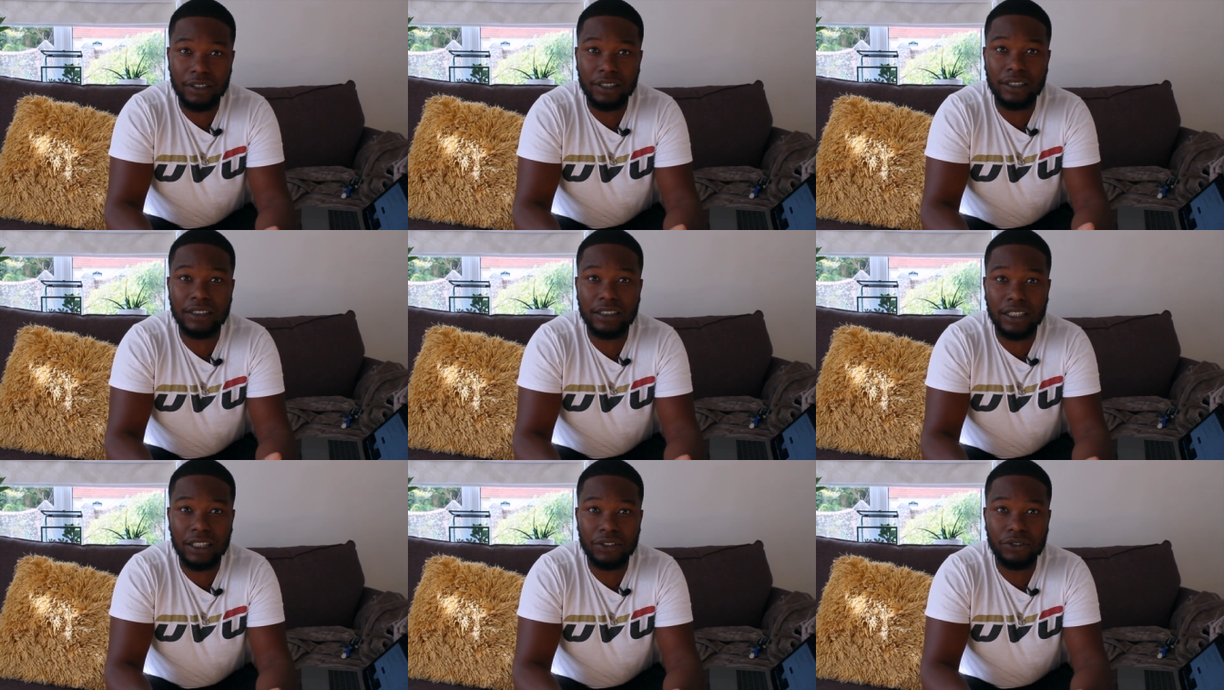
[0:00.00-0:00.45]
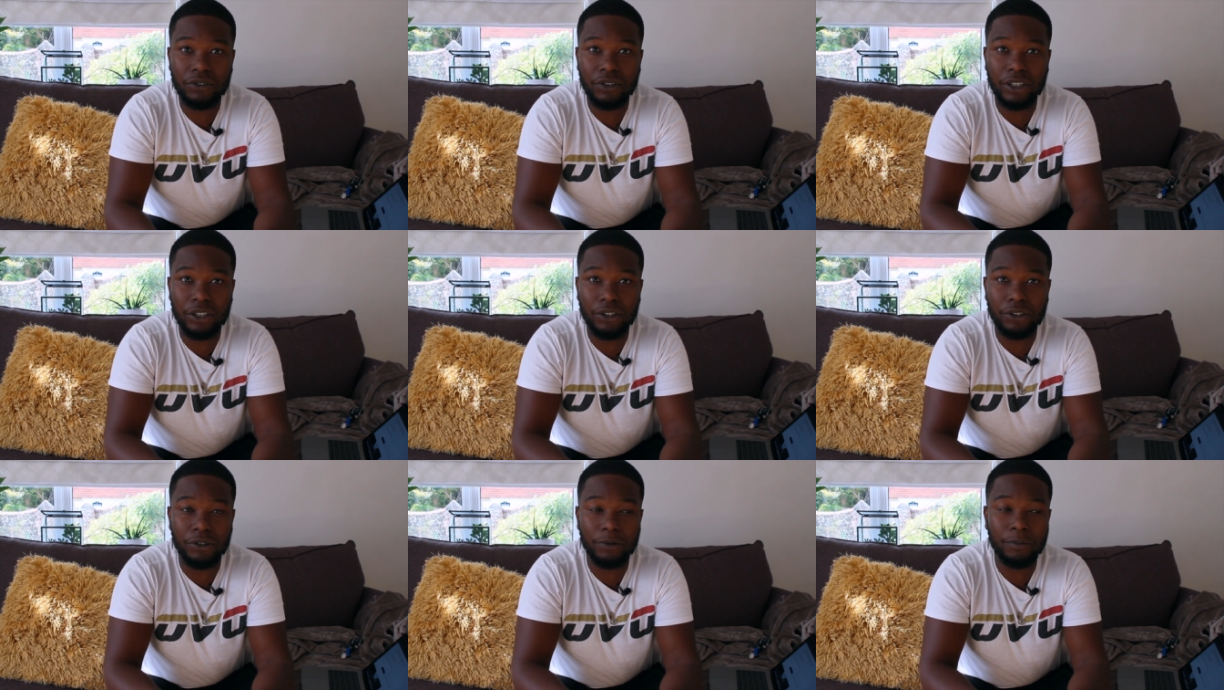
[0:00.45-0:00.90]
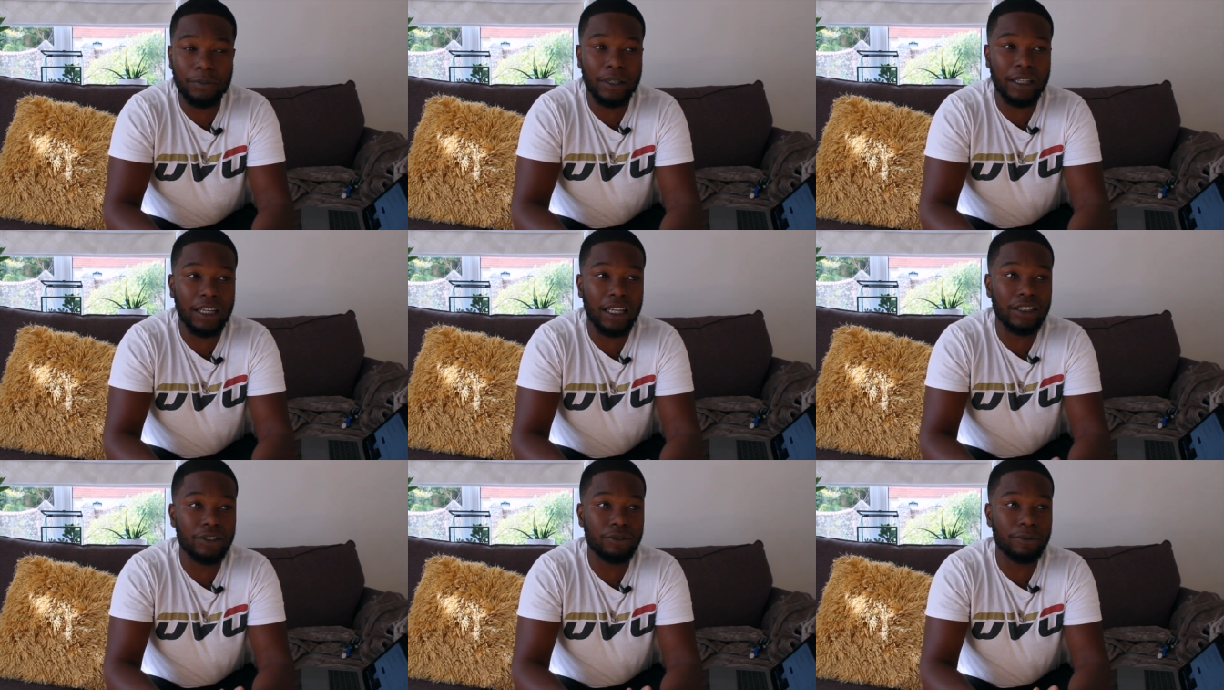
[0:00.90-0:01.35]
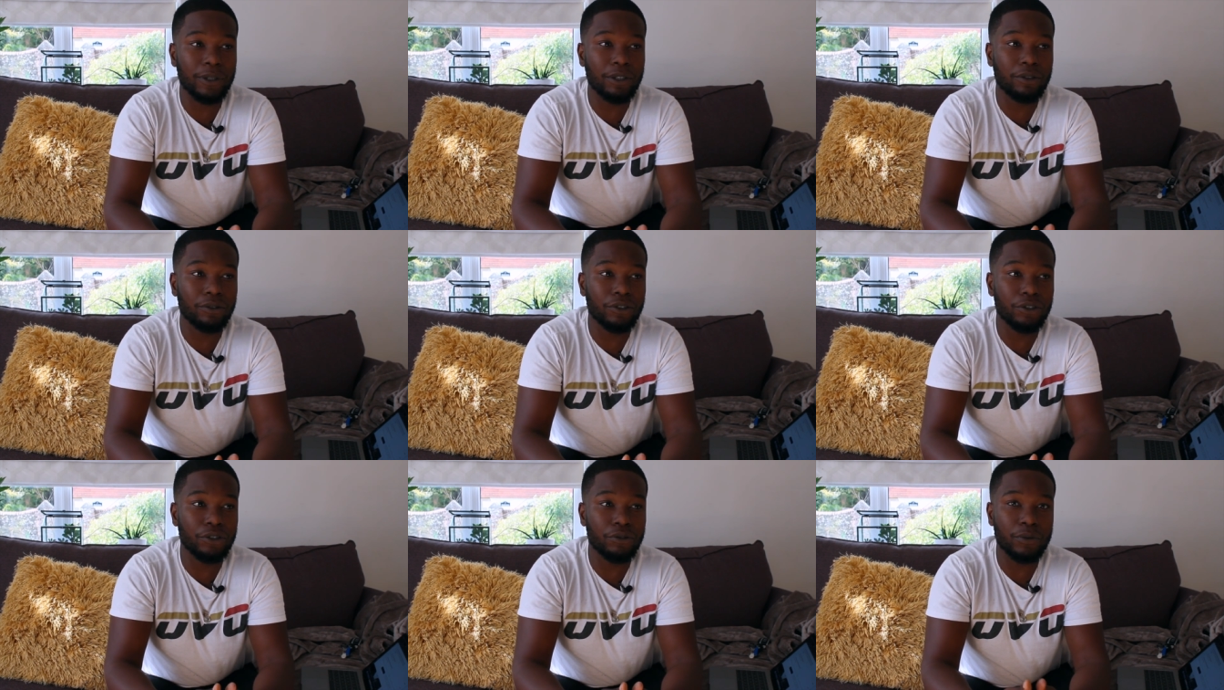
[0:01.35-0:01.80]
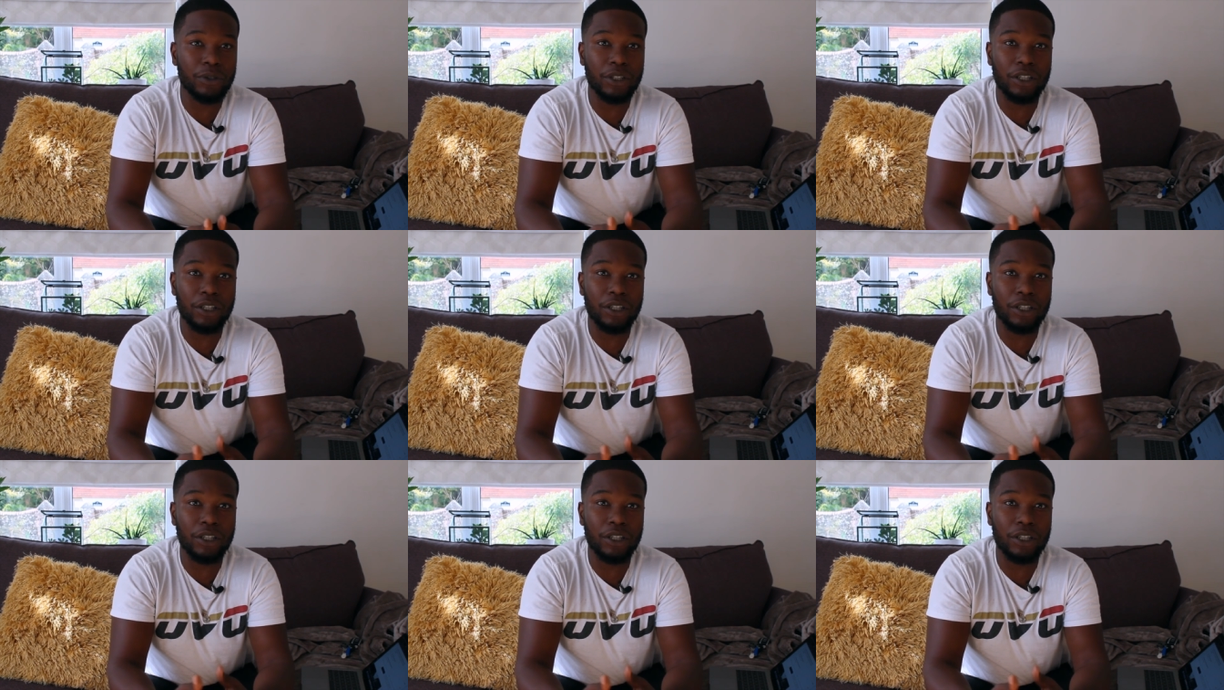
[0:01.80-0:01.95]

It sounds really good, but as we all knew,